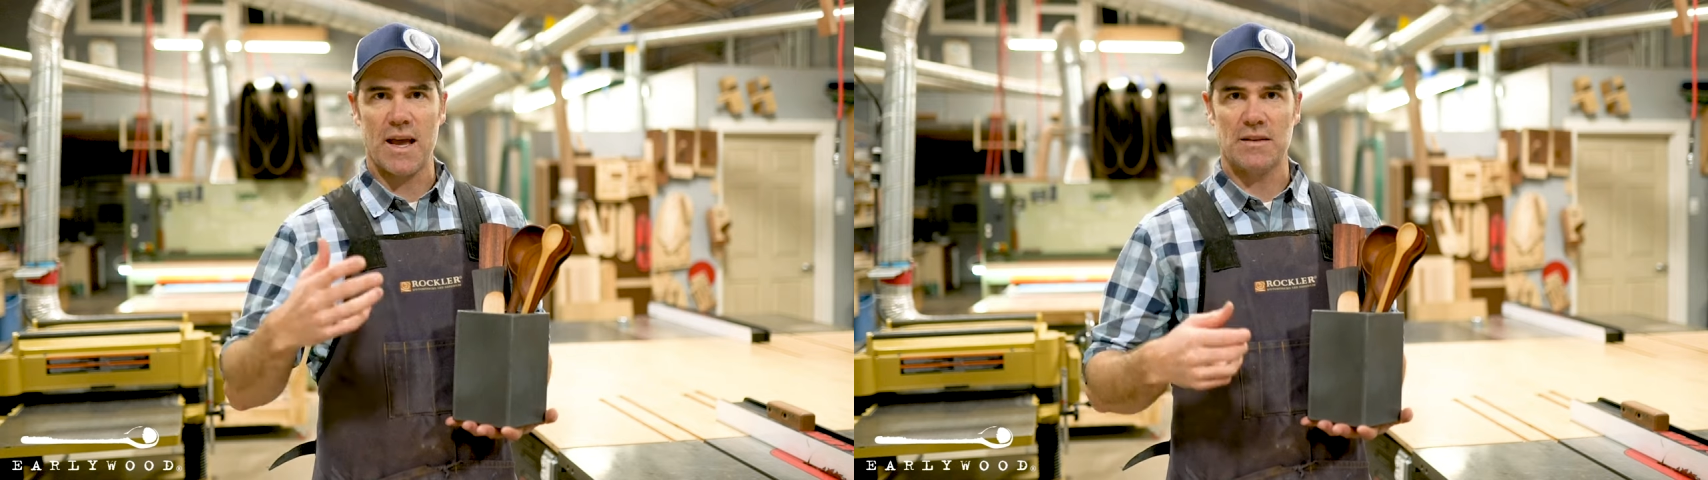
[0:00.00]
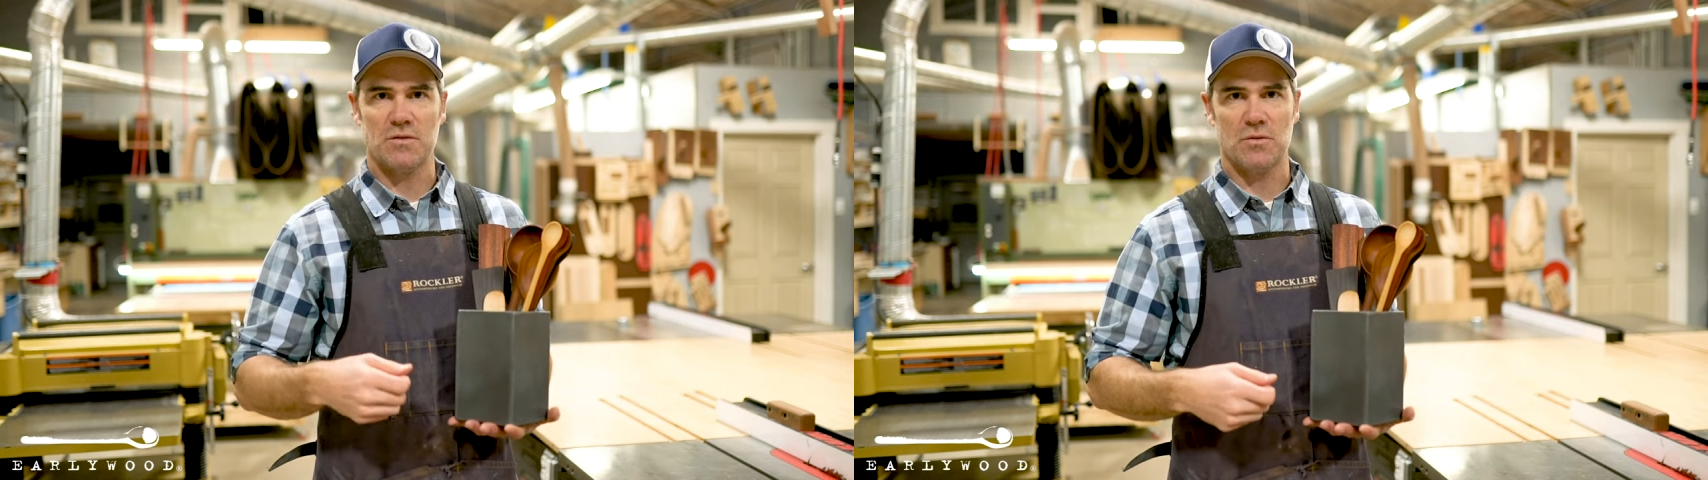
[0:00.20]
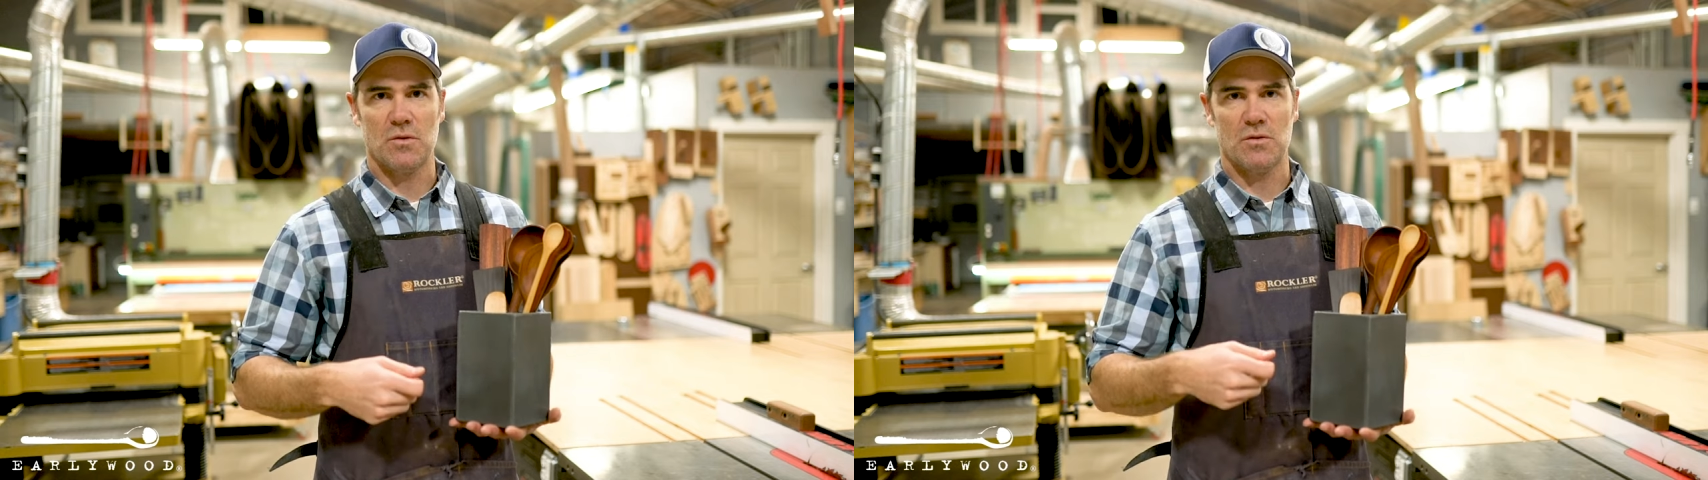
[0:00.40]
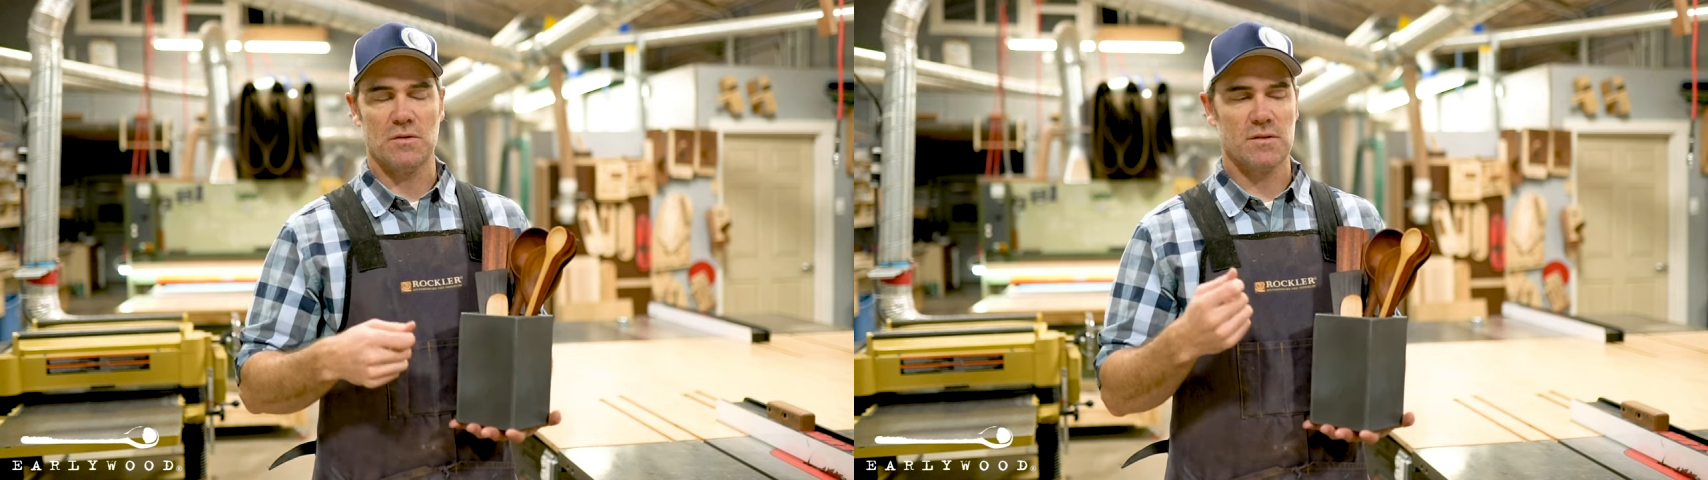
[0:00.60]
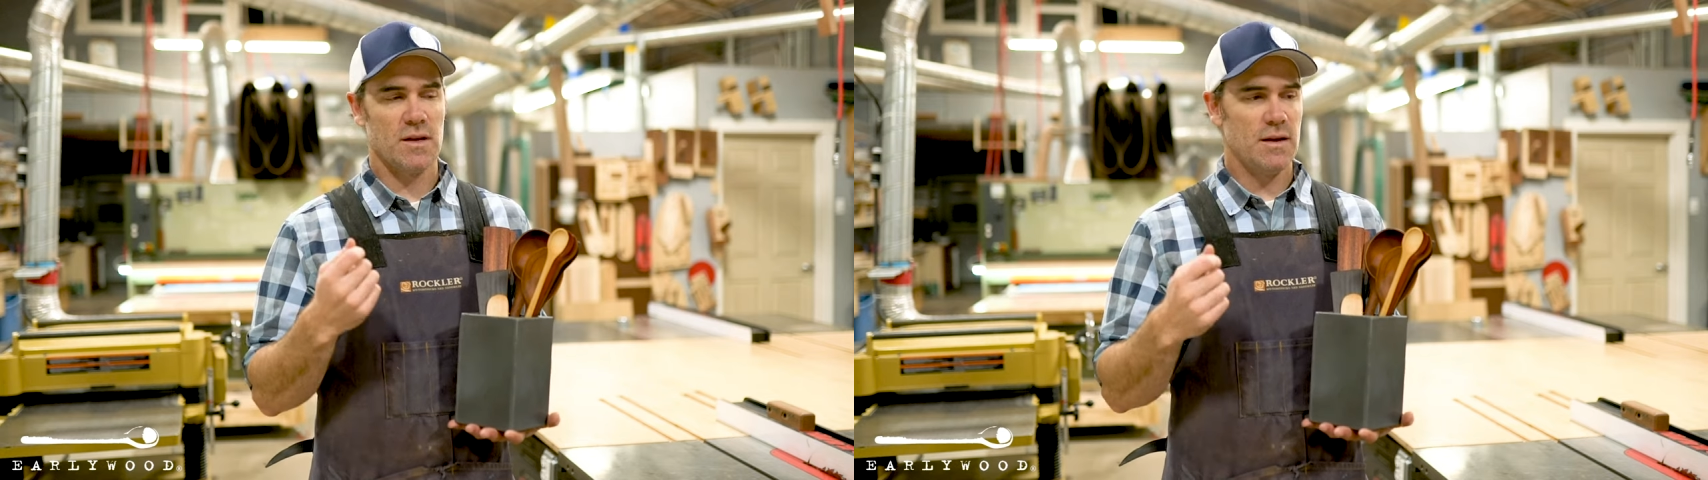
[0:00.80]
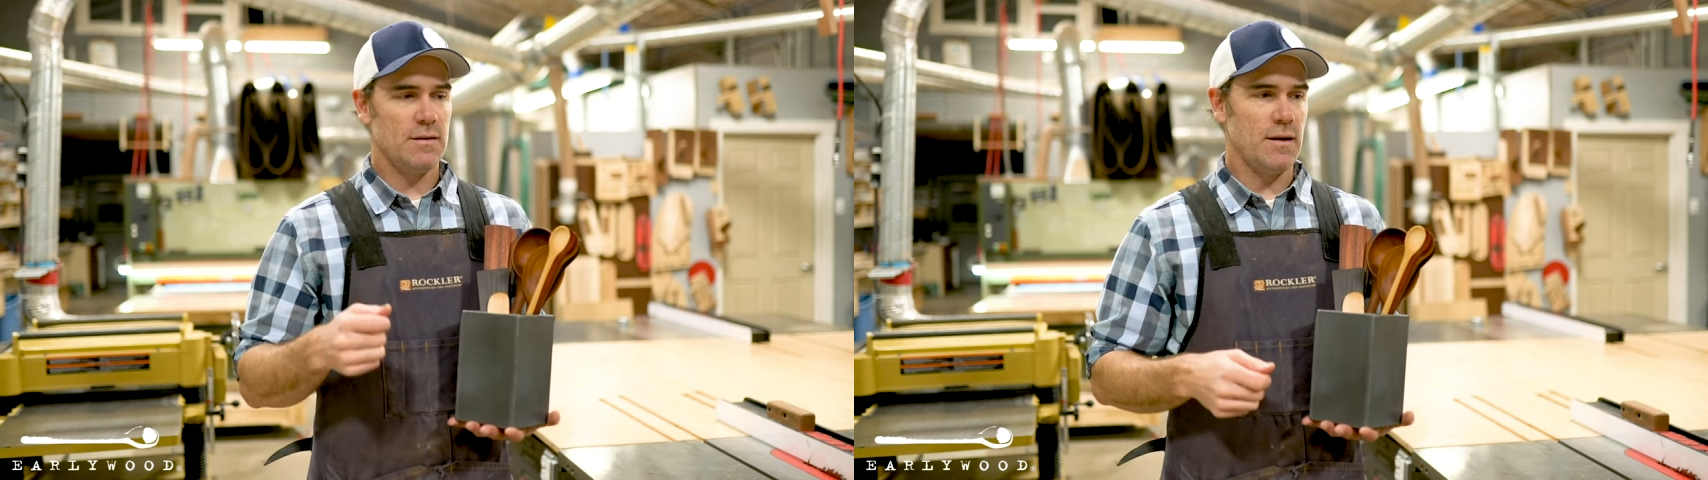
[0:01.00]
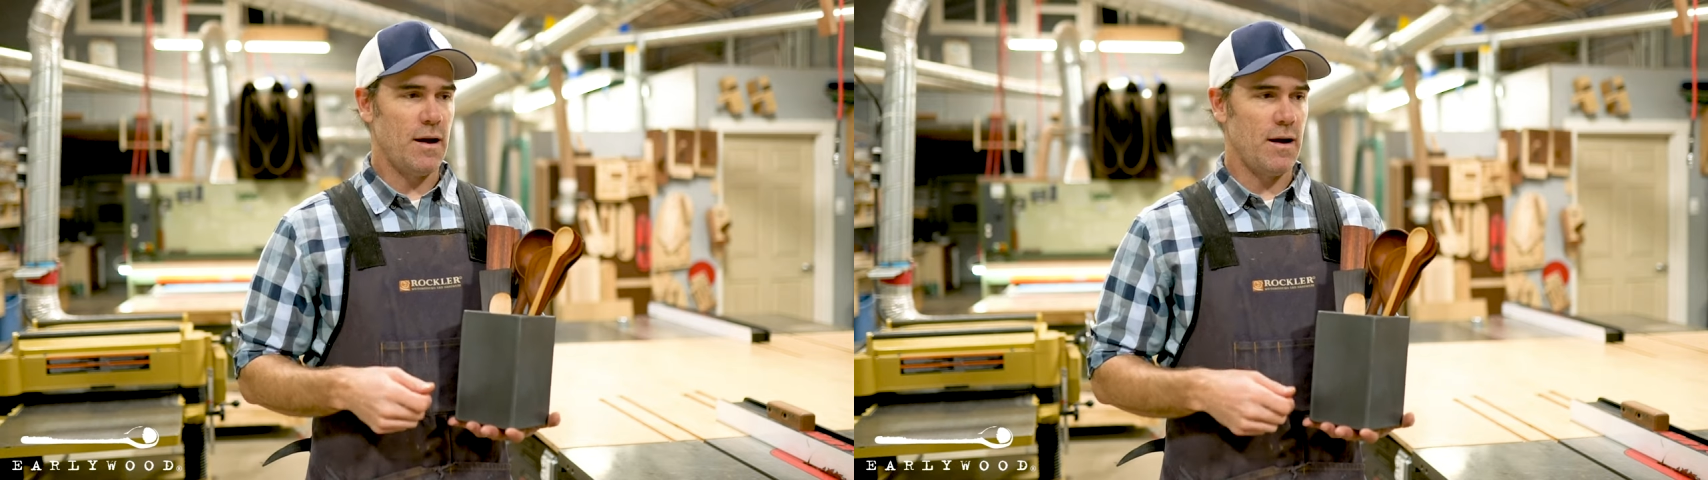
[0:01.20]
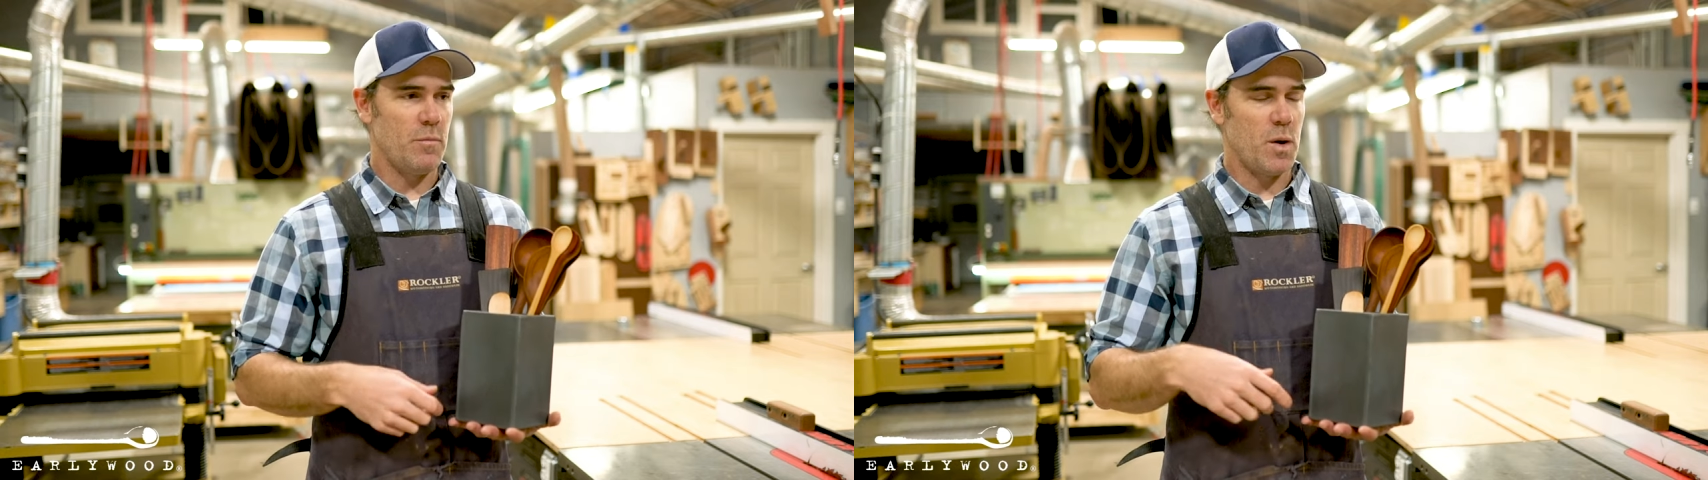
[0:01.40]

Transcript: casseroles, uh,